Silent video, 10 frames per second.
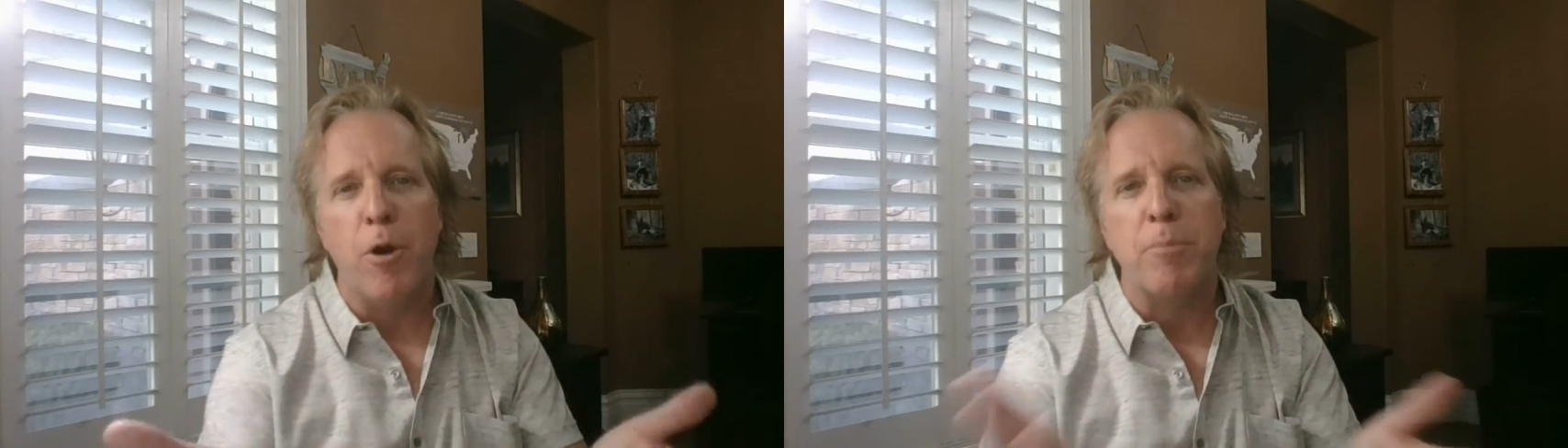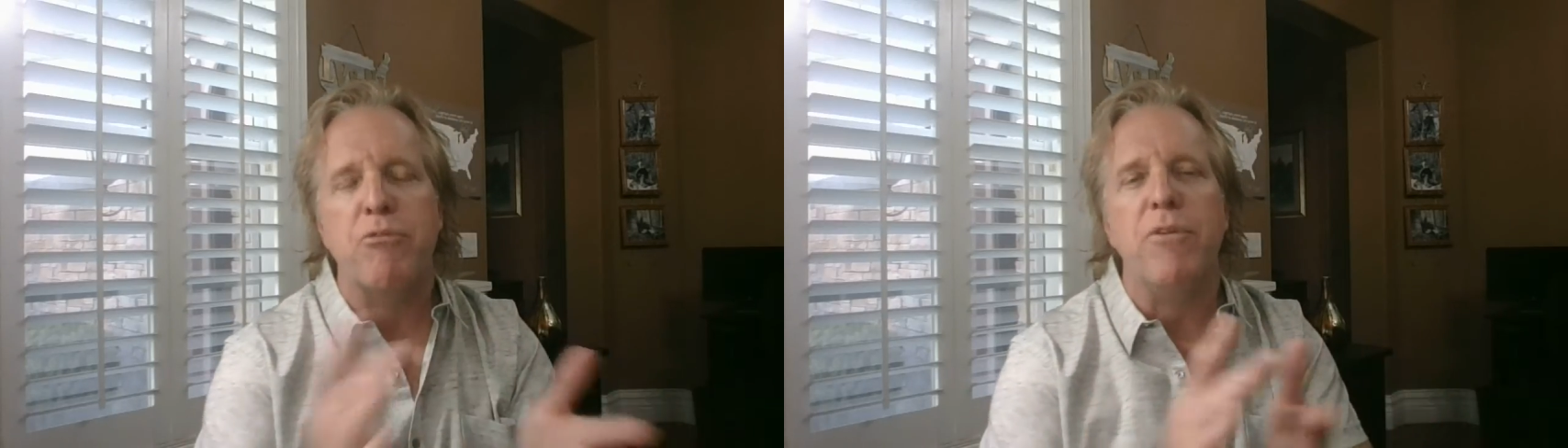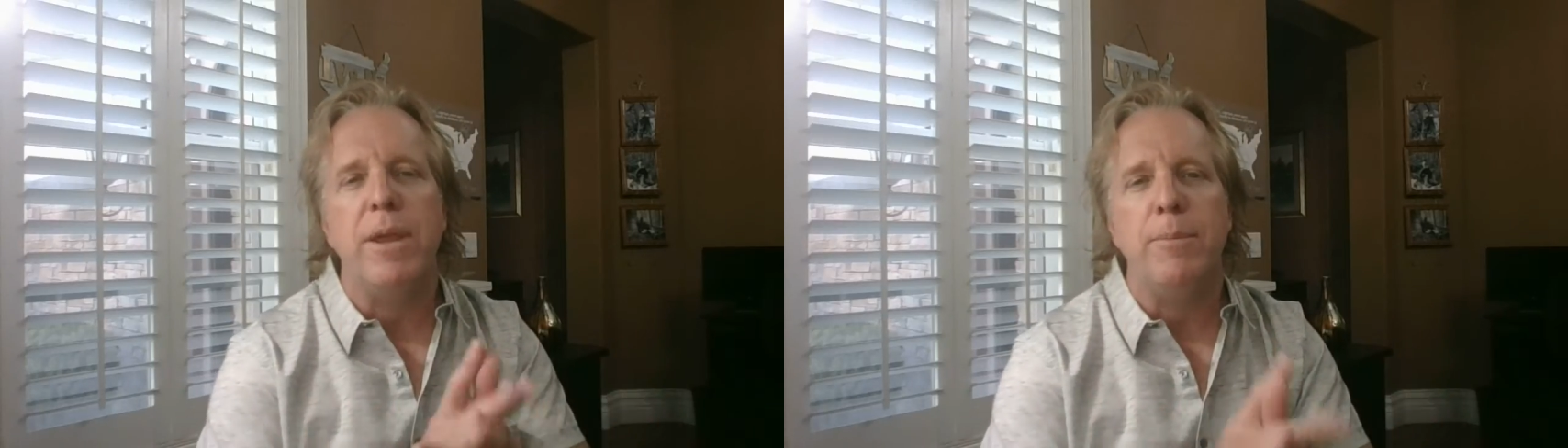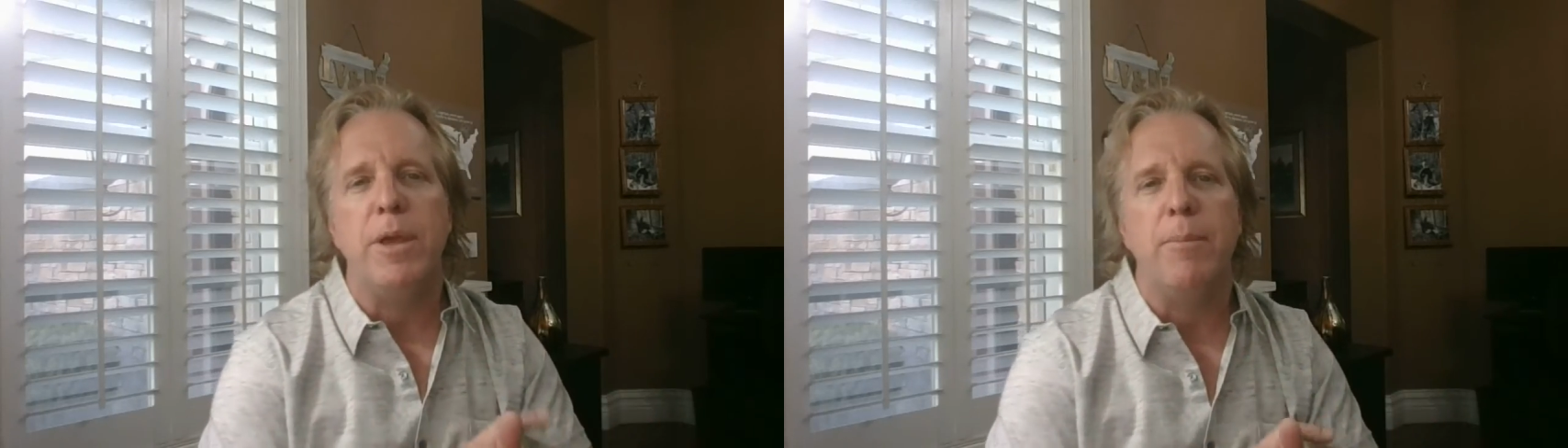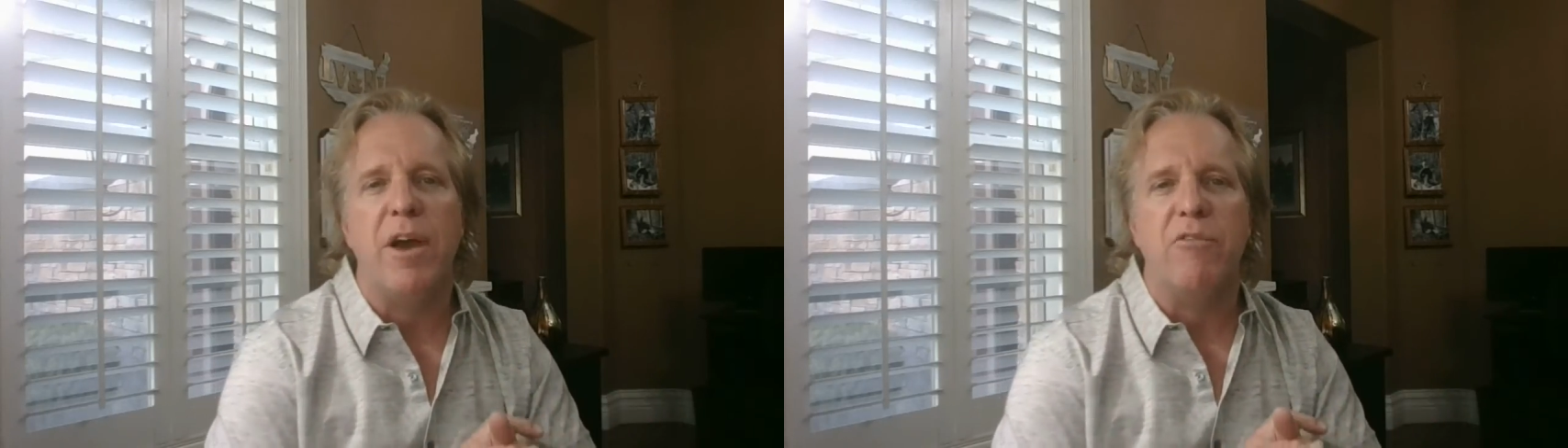more
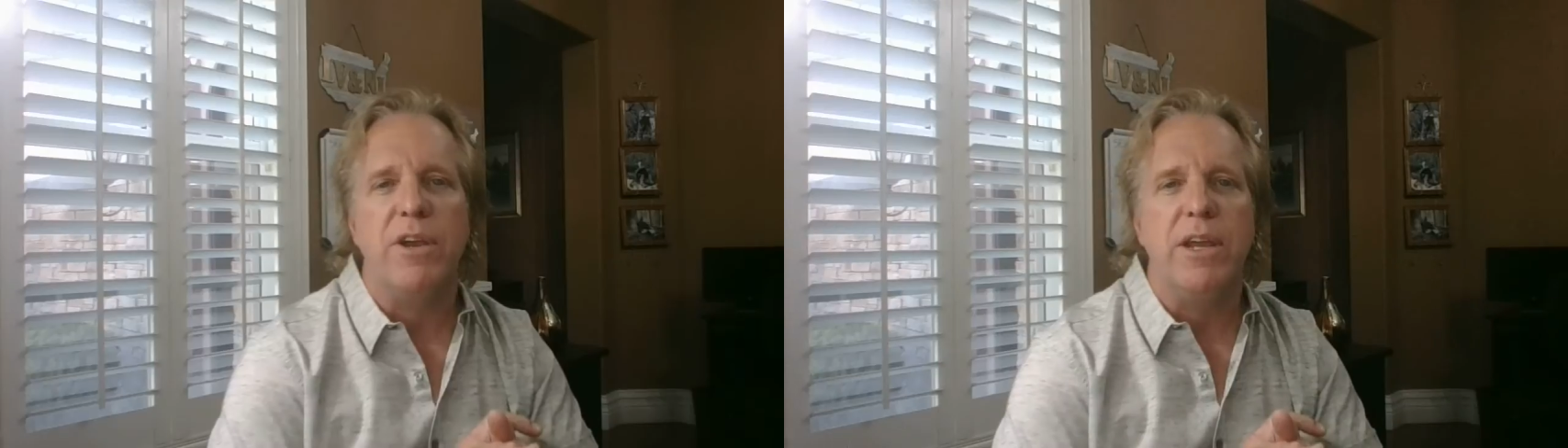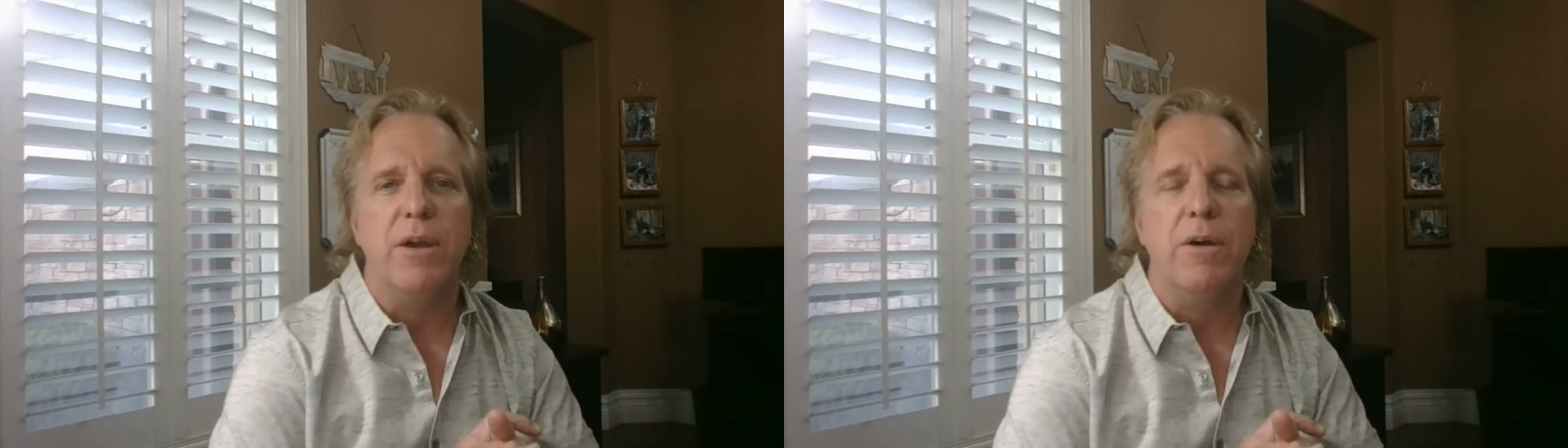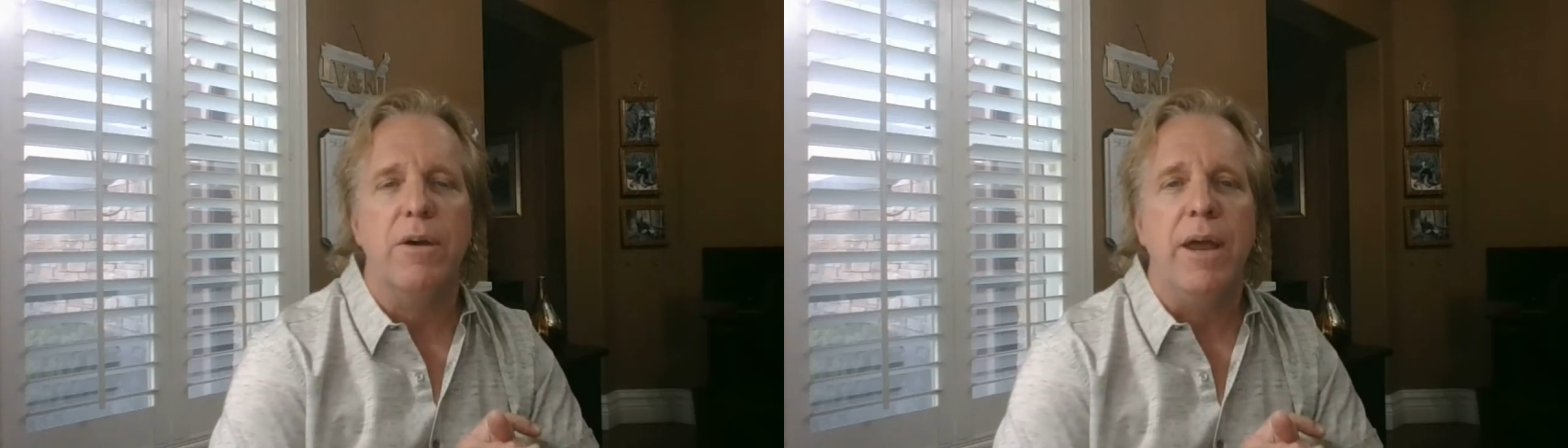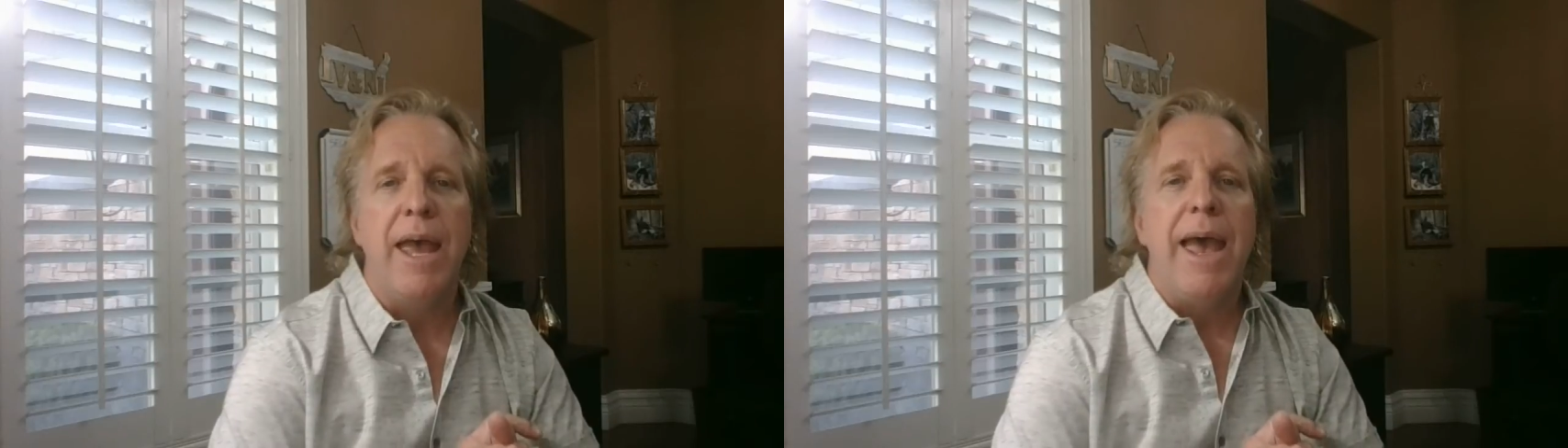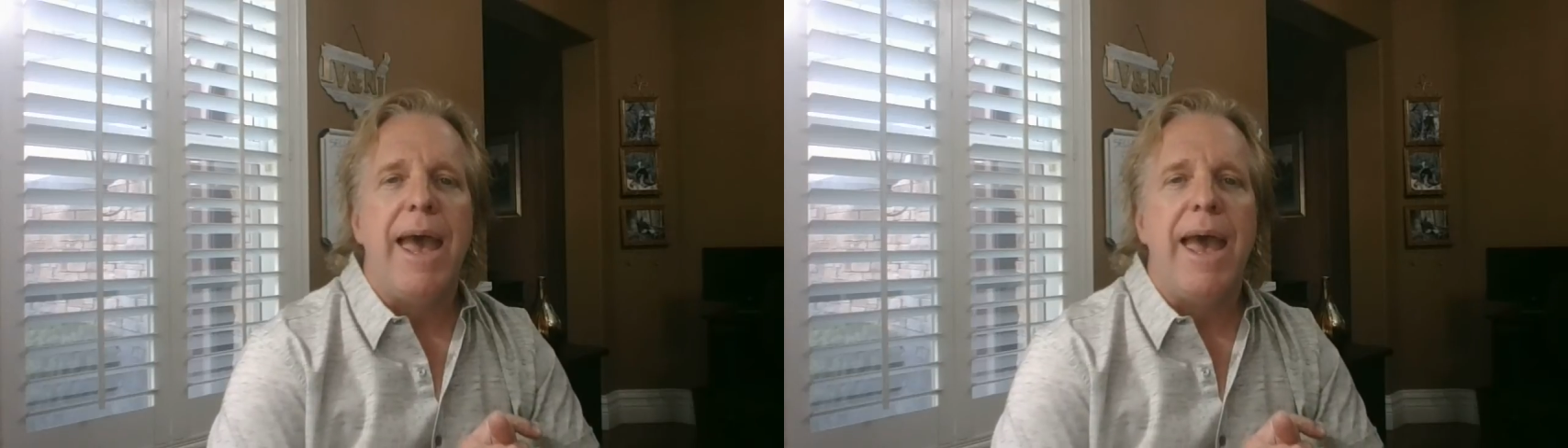premium every year,